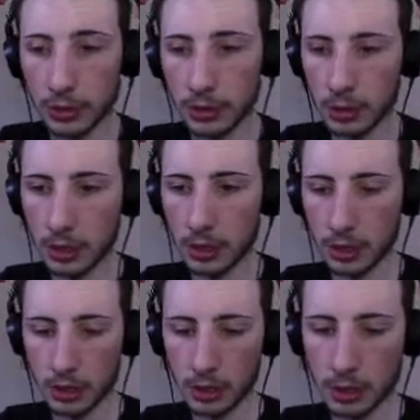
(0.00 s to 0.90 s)

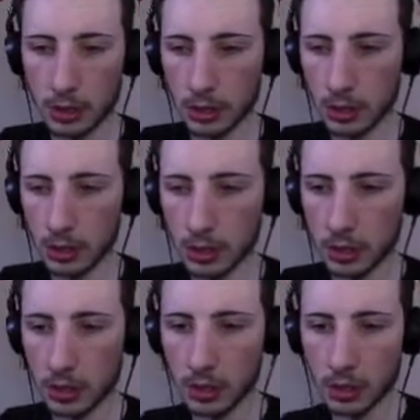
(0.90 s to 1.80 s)

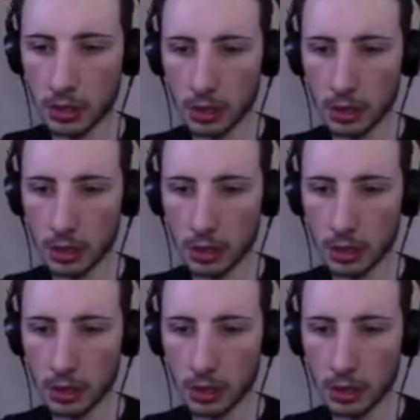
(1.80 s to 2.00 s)
(silence)